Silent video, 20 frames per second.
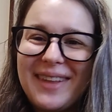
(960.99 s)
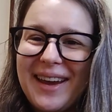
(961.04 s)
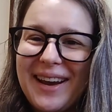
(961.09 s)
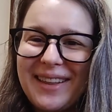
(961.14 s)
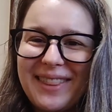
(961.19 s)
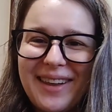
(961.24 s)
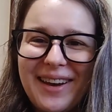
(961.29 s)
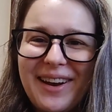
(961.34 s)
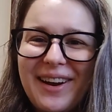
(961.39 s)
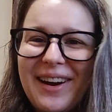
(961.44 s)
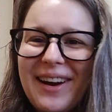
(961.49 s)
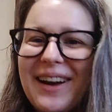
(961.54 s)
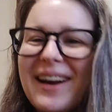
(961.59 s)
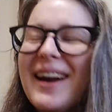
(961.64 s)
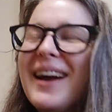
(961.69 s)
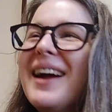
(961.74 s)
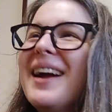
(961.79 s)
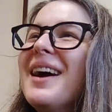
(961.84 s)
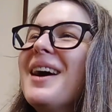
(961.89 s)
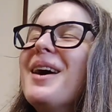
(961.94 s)
heck they are,
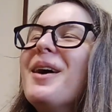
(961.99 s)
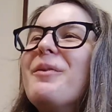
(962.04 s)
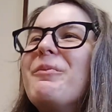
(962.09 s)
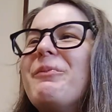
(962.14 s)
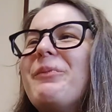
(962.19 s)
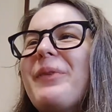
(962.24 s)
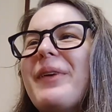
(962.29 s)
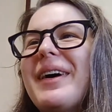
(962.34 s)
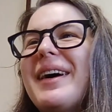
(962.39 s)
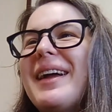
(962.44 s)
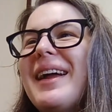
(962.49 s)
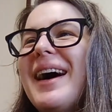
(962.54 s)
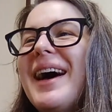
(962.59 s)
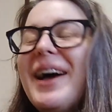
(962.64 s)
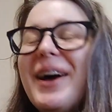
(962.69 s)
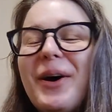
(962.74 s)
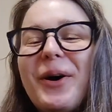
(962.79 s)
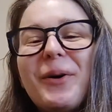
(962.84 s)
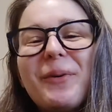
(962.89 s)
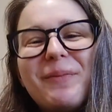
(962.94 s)
but I
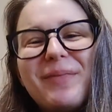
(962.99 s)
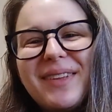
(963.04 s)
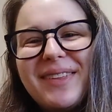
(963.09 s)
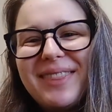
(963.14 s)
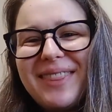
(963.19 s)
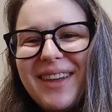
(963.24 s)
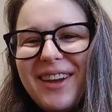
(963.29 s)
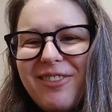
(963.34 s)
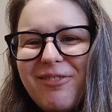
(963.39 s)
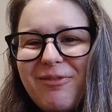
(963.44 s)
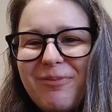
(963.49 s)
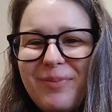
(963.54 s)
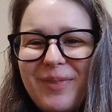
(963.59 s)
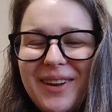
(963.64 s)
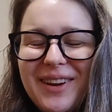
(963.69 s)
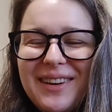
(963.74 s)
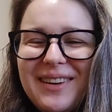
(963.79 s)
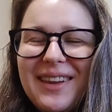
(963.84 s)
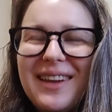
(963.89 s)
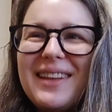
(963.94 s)
hope that they've
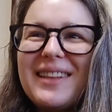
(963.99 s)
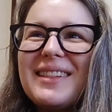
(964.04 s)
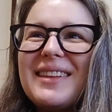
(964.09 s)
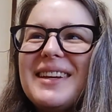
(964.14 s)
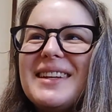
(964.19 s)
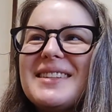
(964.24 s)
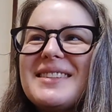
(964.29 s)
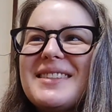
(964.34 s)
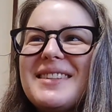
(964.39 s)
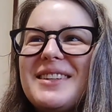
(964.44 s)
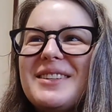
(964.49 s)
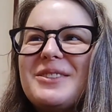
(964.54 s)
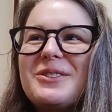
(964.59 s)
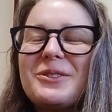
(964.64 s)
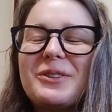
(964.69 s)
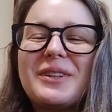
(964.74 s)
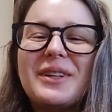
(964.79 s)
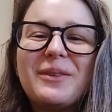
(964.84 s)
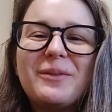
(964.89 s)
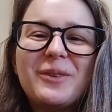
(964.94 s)
been at least
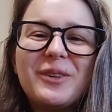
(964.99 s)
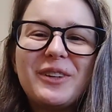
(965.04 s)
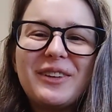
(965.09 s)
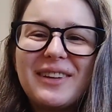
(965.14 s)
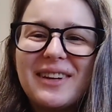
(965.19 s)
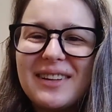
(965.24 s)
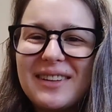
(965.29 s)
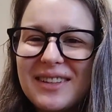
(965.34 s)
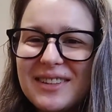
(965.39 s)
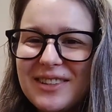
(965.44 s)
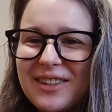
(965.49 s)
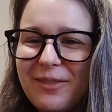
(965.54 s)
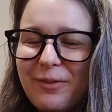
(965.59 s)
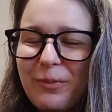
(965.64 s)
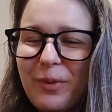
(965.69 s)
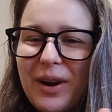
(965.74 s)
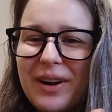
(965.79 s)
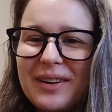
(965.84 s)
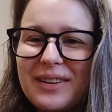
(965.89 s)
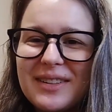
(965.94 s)
enjoyable, and at least have
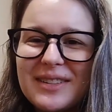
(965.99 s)
brought